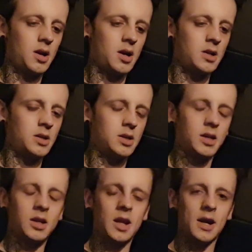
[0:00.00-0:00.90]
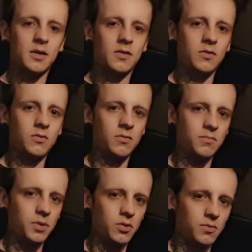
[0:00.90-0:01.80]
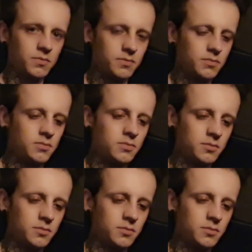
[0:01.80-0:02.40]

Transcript: and connect to Bune